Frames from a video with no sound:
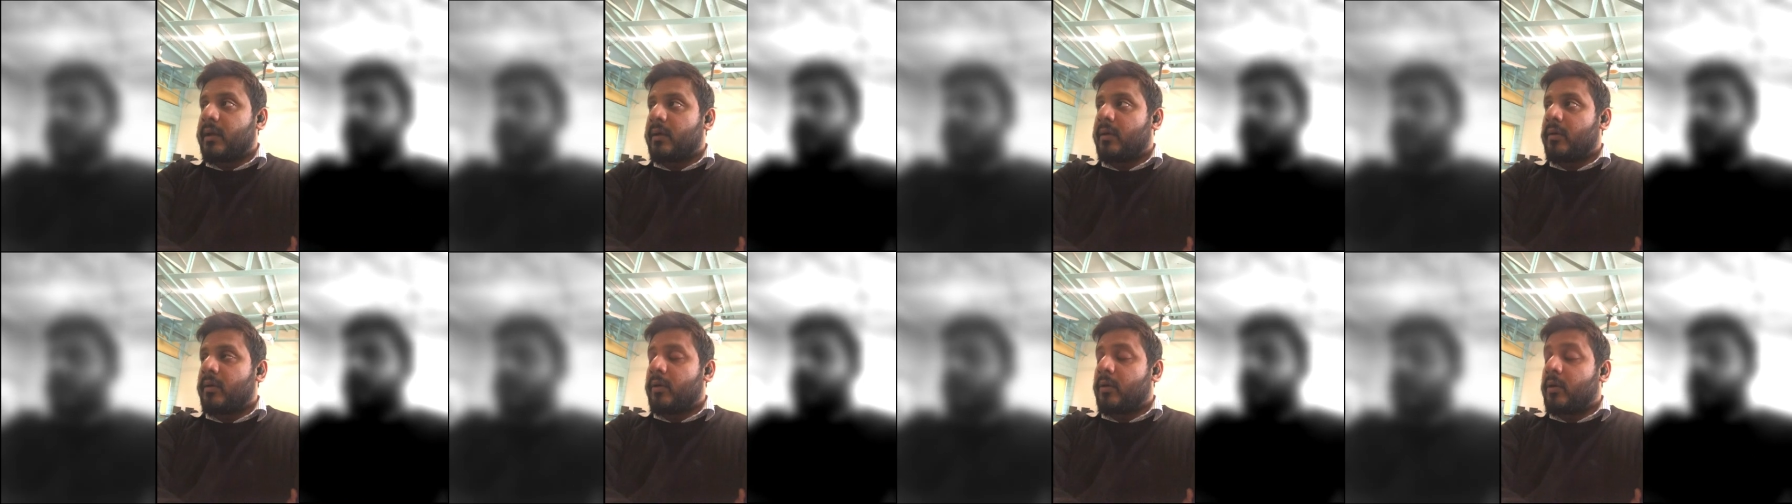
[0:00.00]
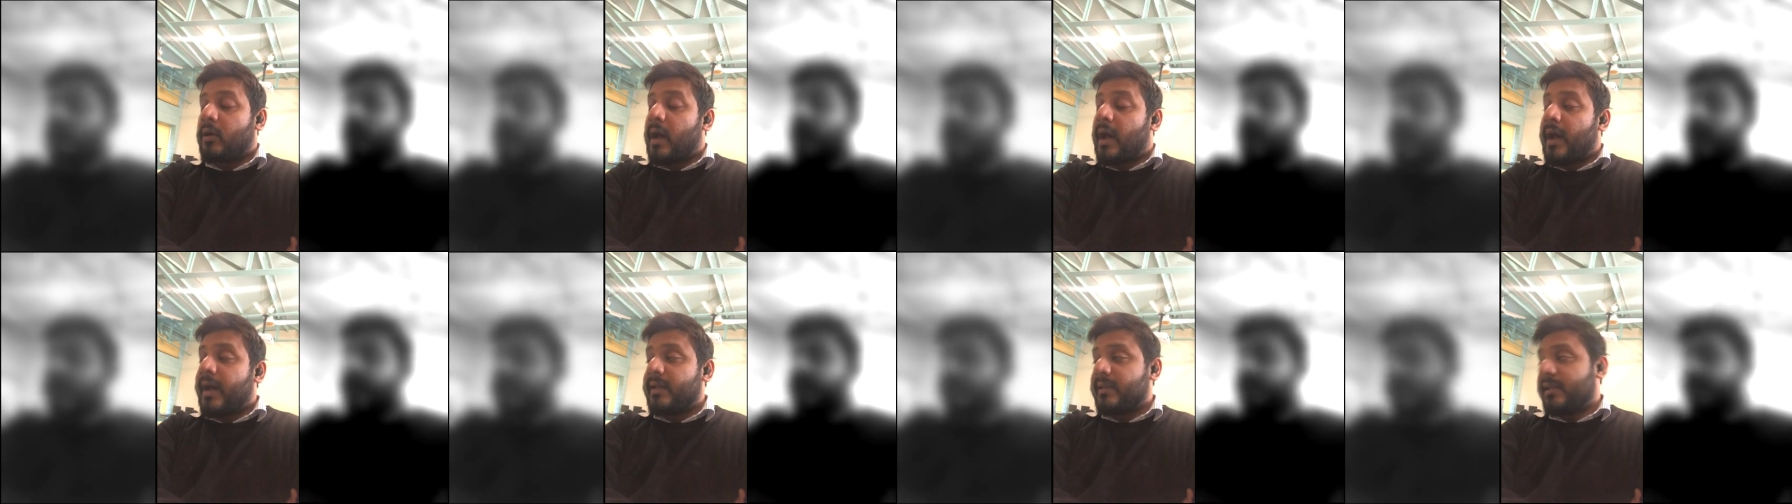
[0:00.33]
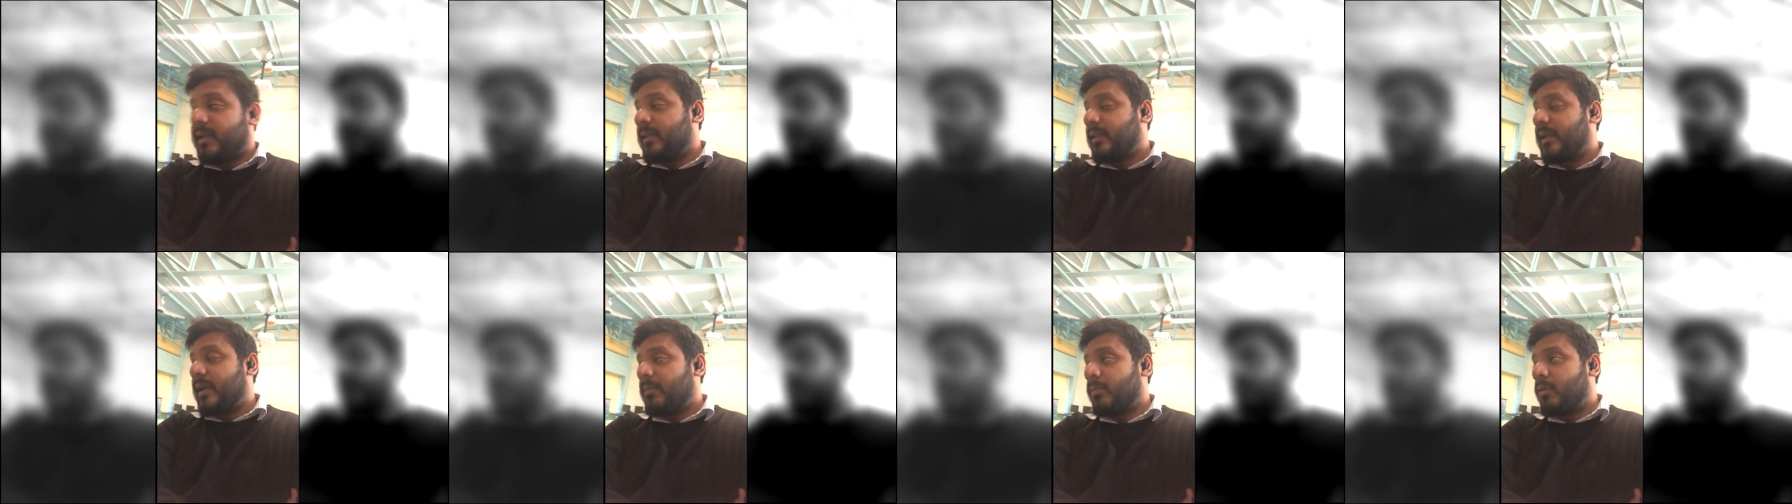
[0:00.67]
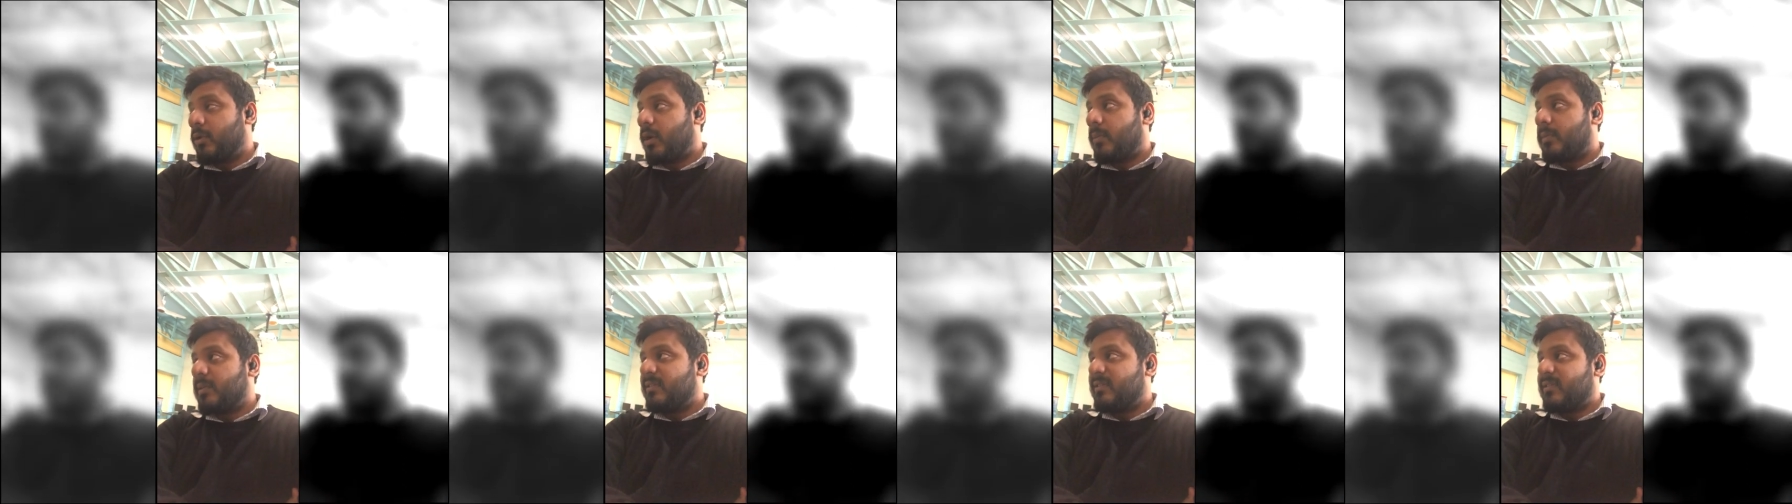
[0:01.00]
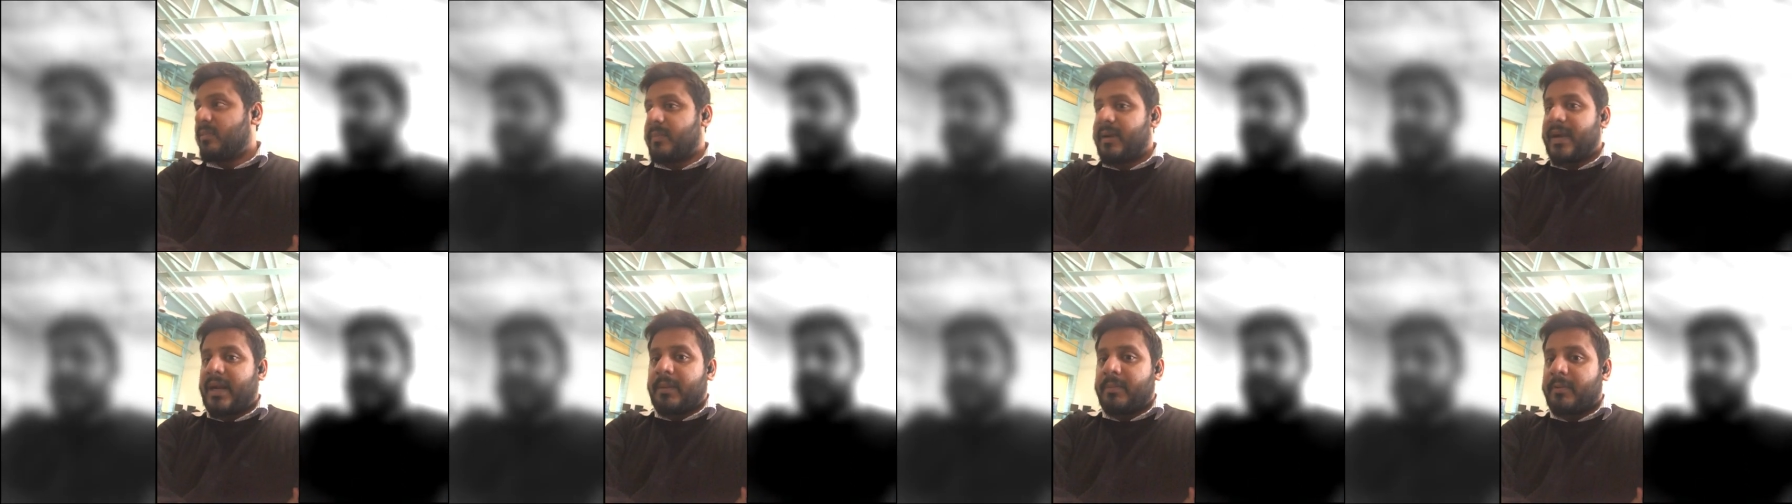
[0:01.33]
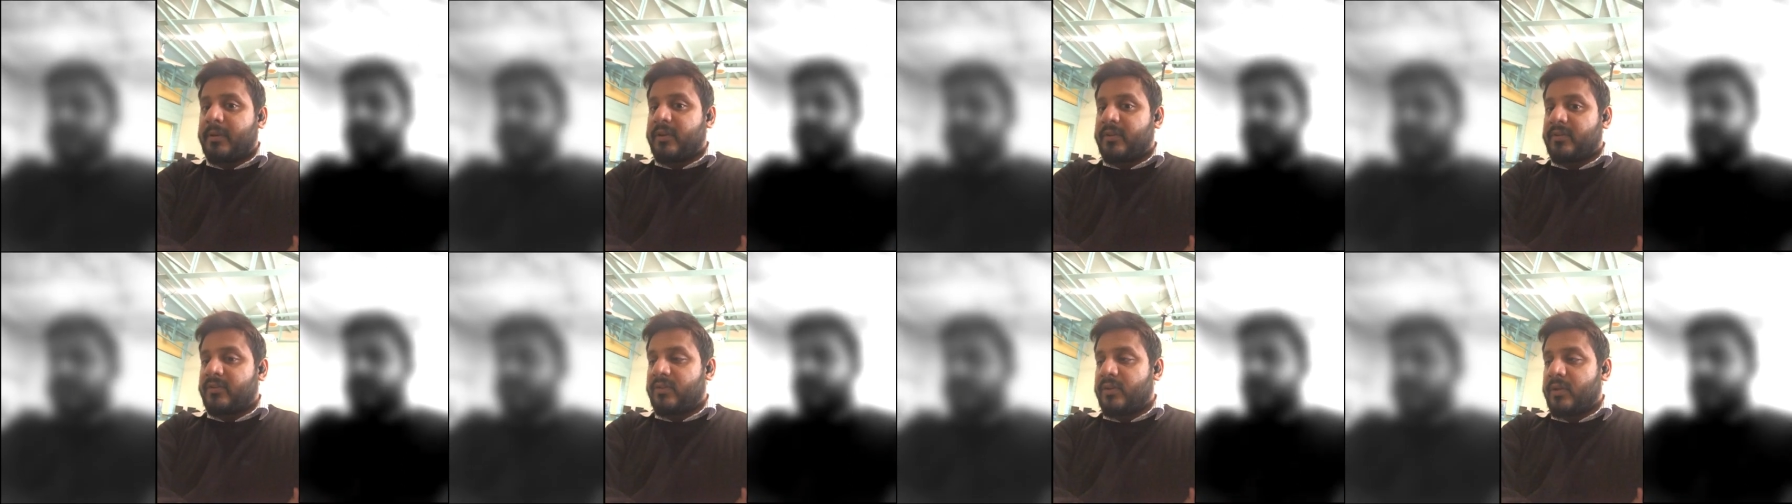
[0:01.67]
or I think that monopolies are bad,
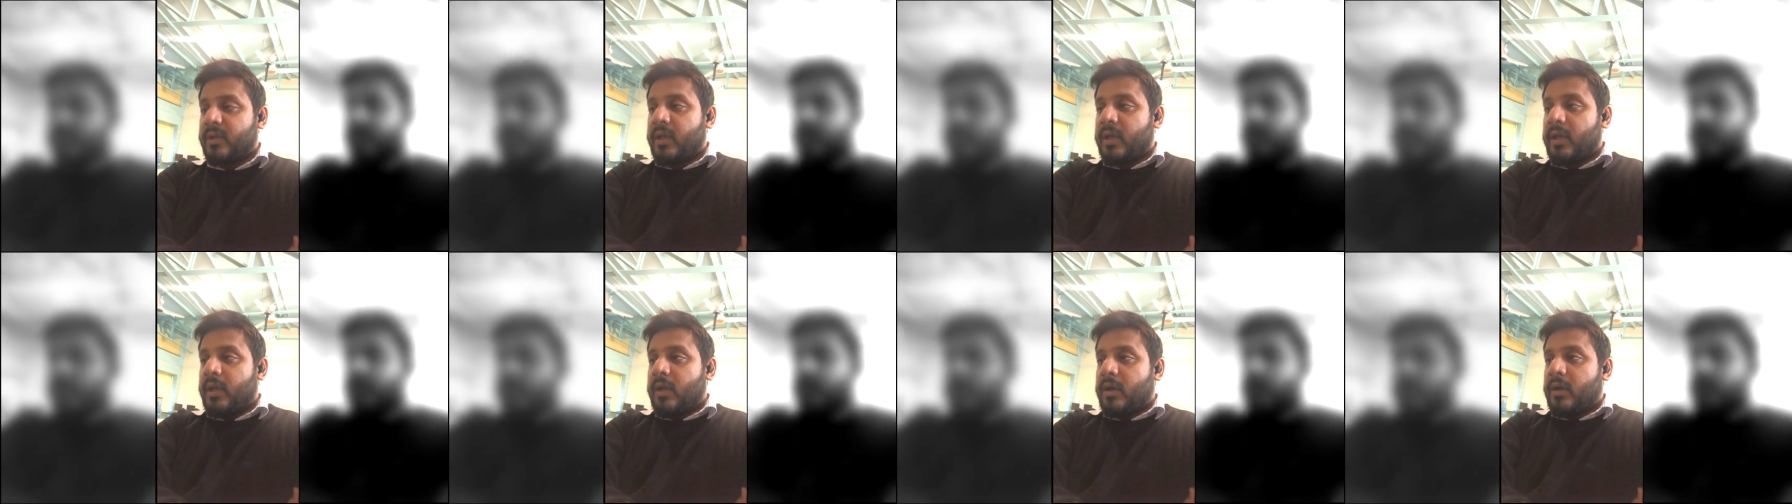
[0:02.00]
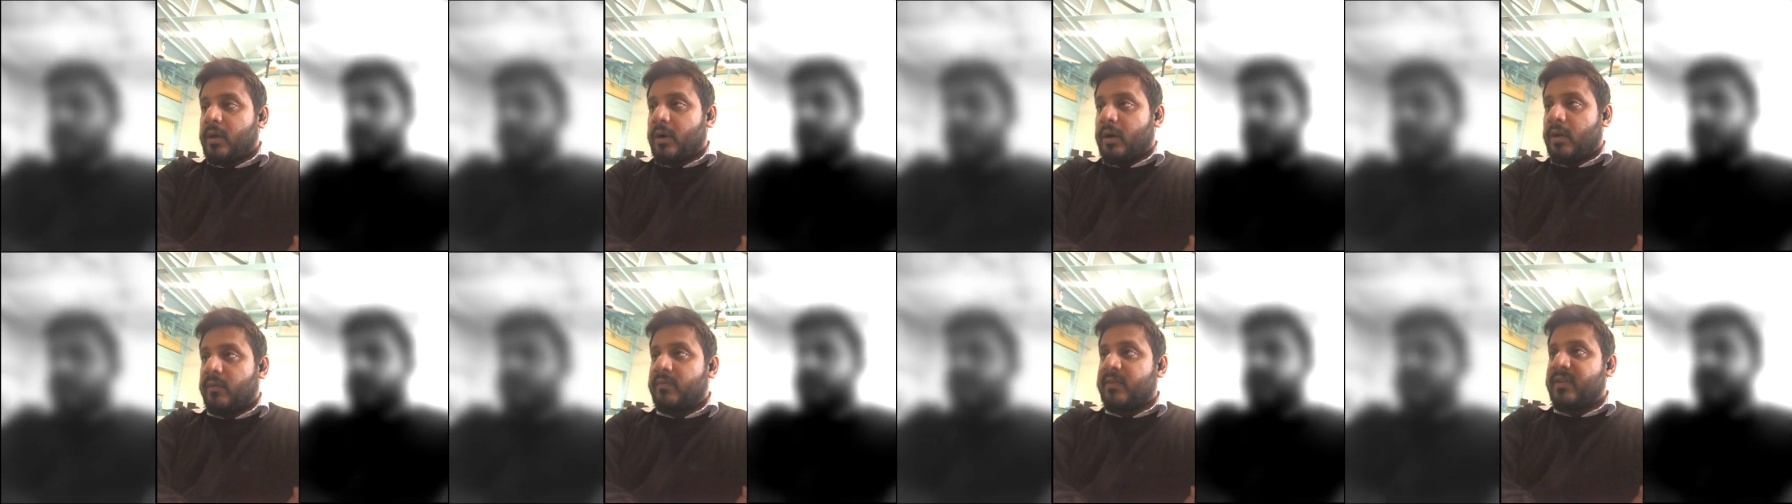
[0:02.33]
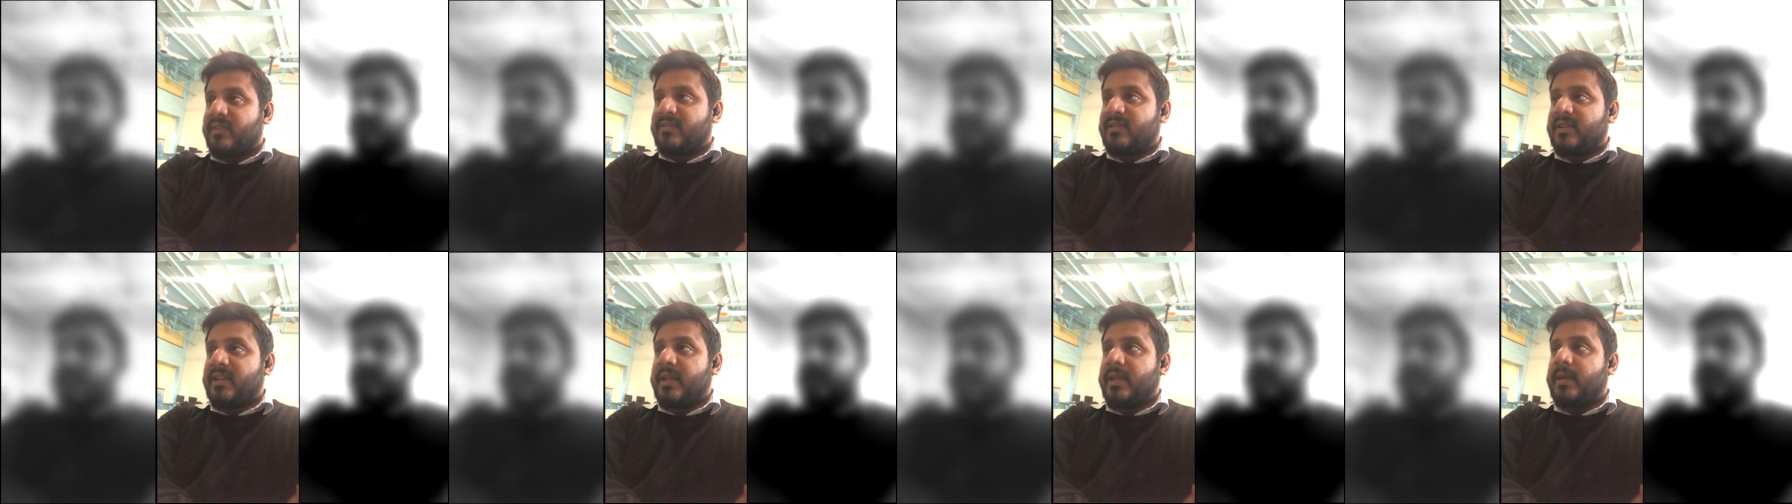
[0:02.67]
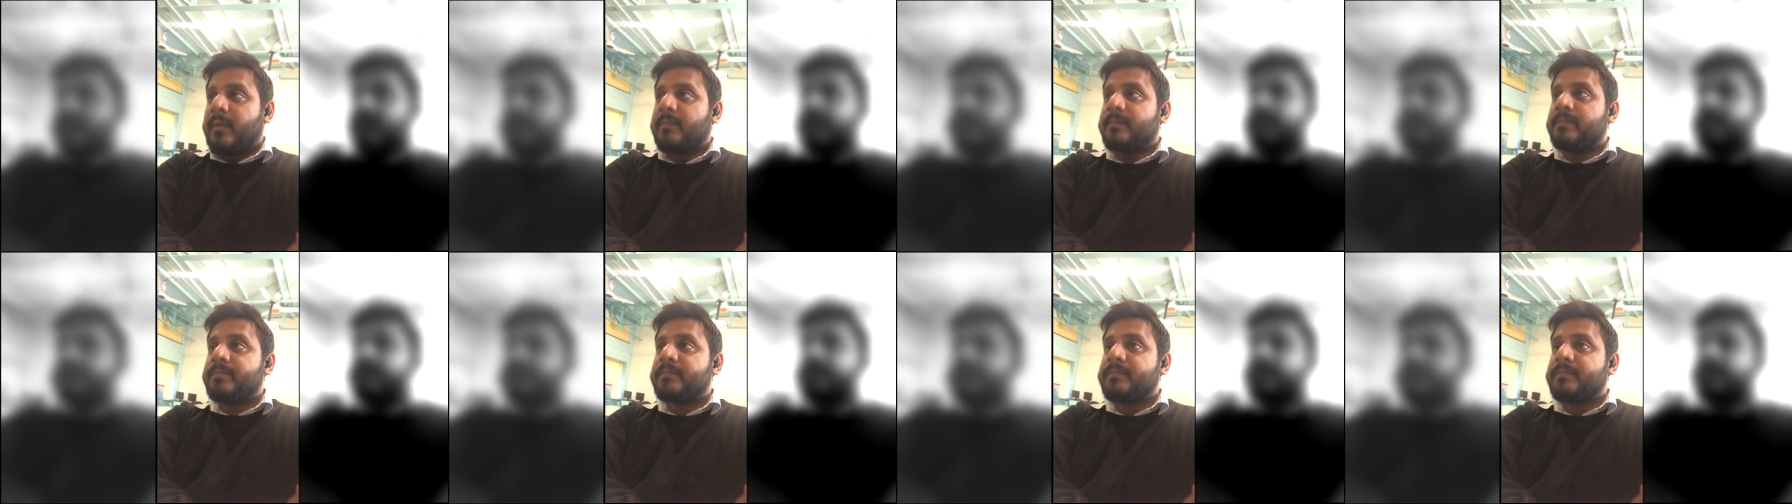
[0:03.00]
because obviously